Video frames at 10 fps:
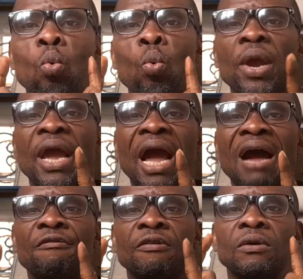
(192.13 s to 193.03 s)
We
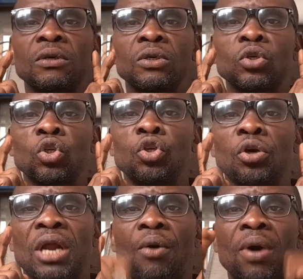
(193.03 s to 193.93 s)
have the
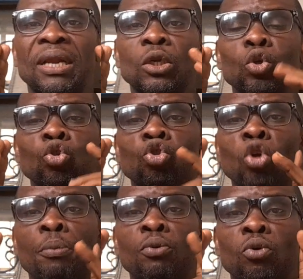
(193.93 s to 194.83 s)
other one,
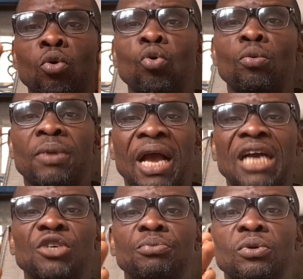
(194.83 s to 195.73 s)
double column
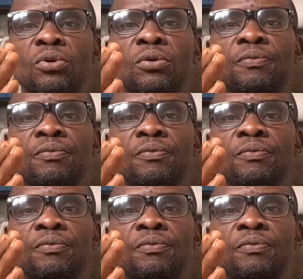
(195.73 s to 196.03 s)
cash book.